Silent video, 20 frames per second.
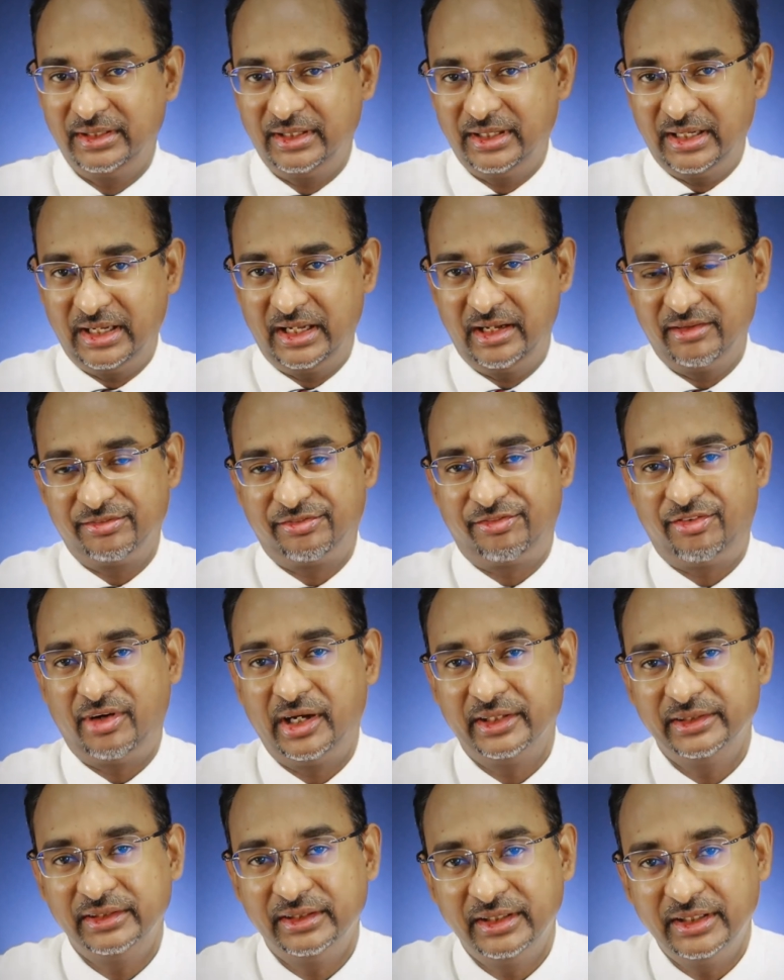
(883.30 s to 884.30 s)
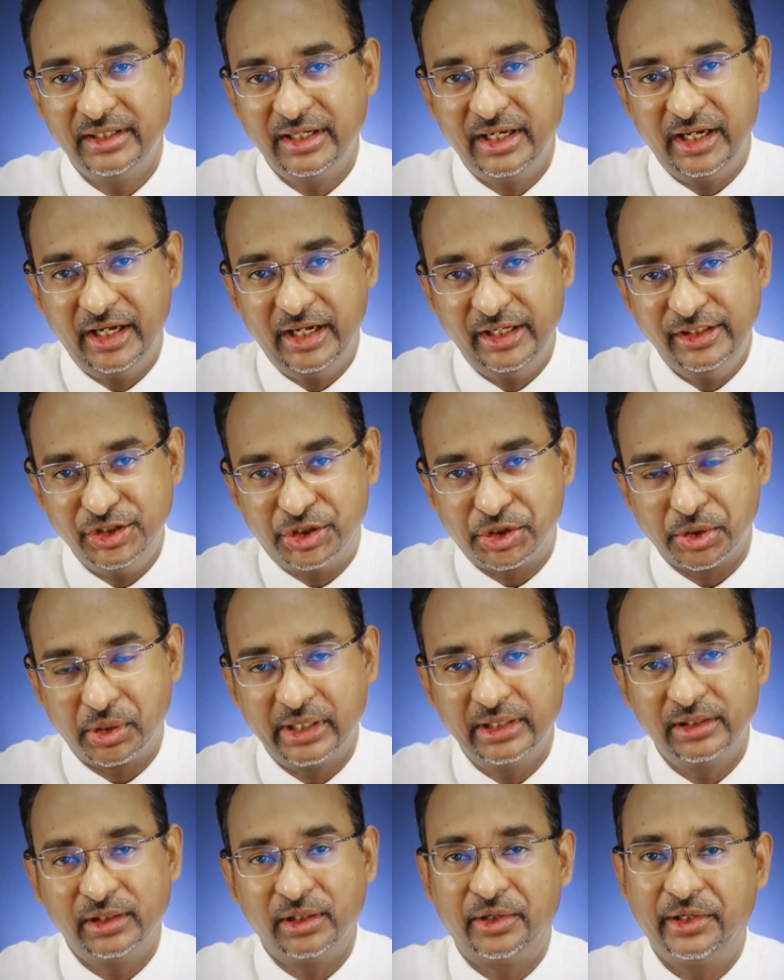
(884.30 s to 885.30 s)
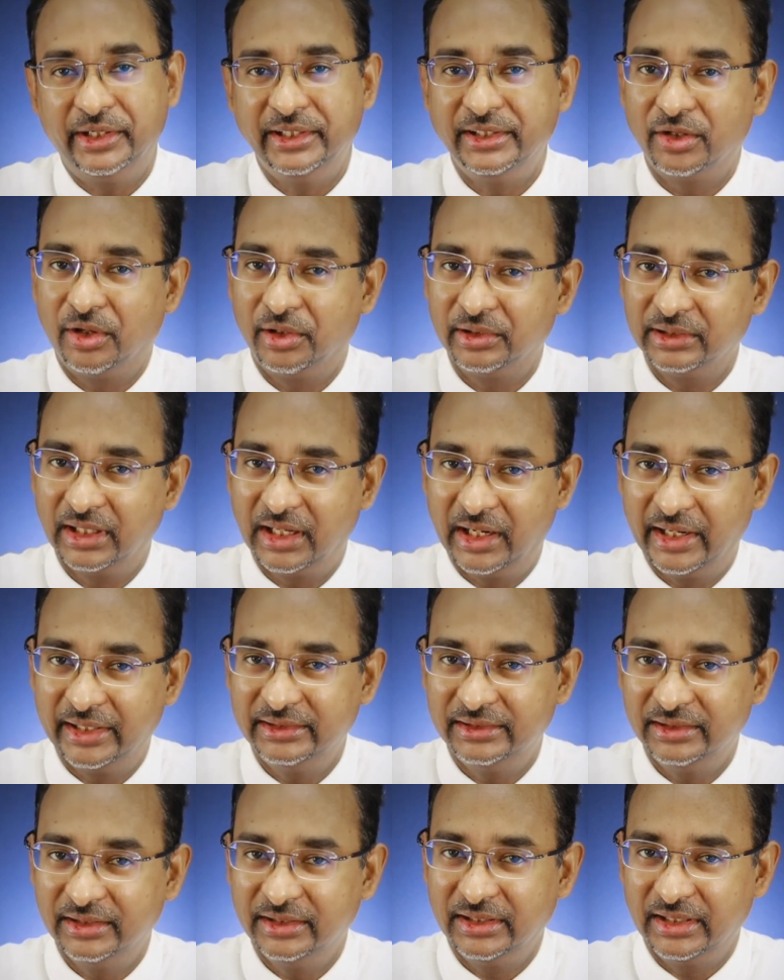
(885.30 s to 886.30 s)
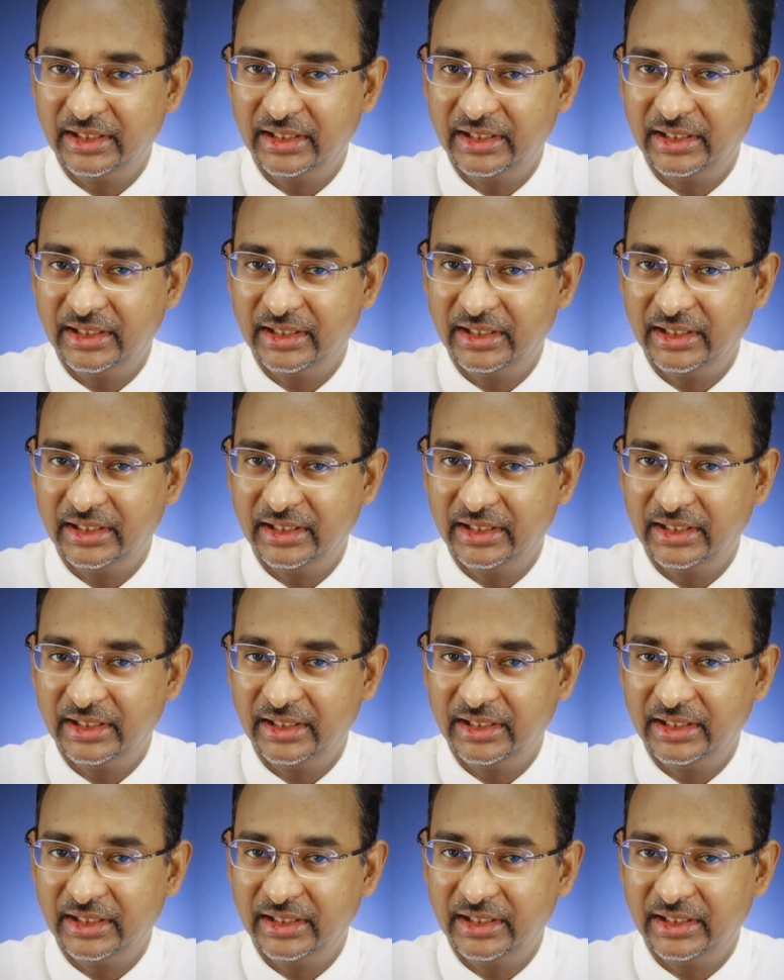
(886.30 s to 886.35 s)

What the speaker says: have fun, enjoy learning online,